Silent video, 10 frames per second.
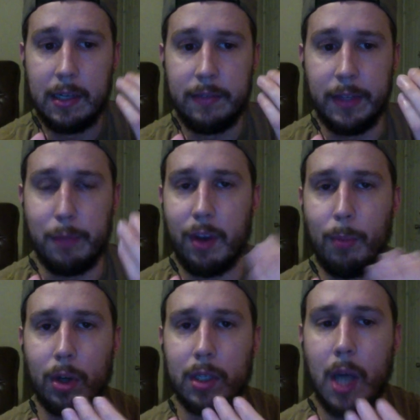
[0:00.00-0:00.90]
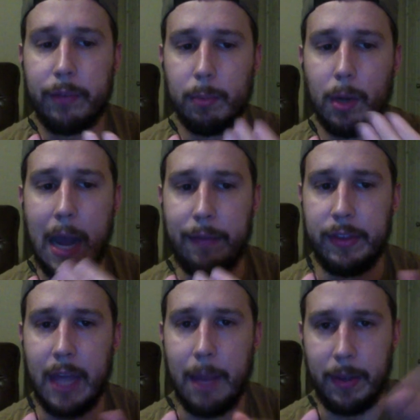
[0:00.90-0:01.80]
and then you feel more comfortable
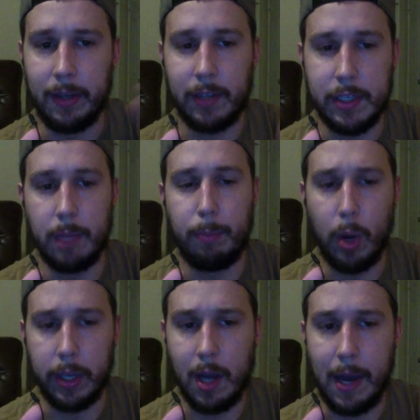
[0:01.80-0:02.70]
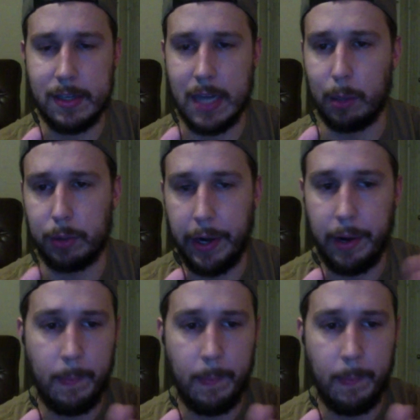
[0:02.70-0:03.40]
having them in because the point guard is out there